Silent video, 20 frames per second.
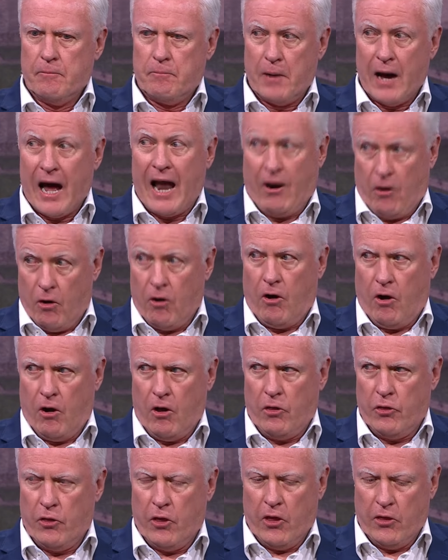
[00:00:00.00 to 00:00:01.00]
But
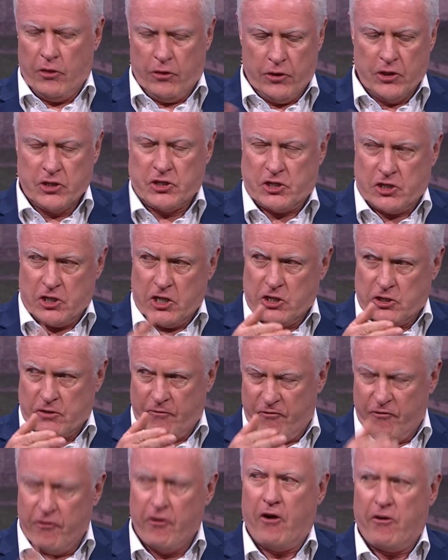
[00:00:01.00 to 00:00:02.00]
this is
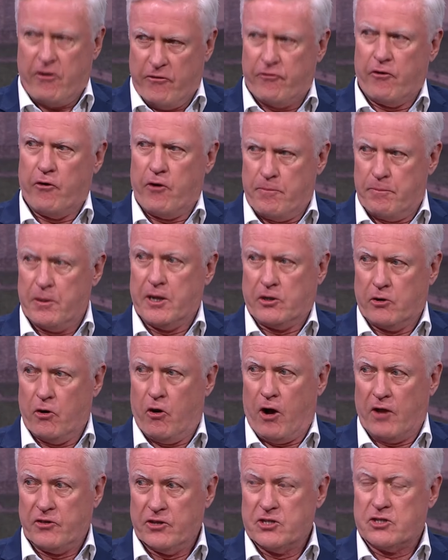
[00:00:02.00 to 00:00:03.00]
a very, very big
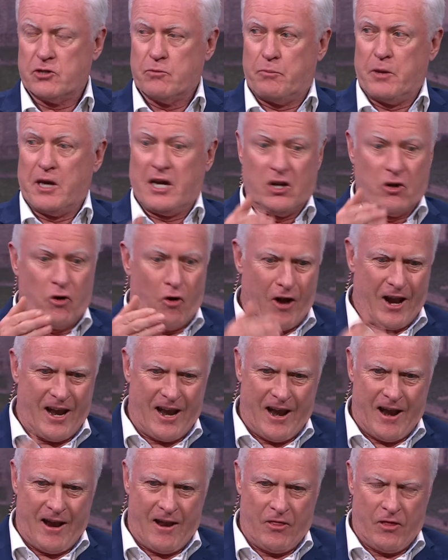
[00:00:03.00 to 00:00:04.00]
night. This is a bigger night
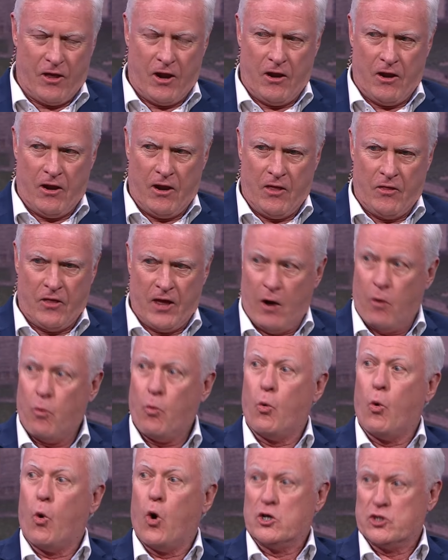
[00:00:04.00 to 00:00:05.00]
than
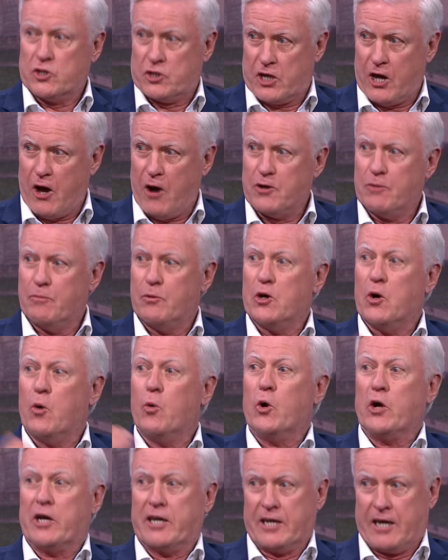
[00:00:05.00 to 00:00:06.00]
it was going to be a
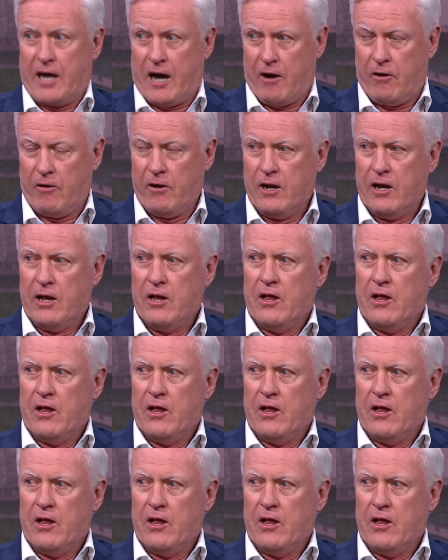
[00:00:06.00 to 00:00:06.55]
week ago.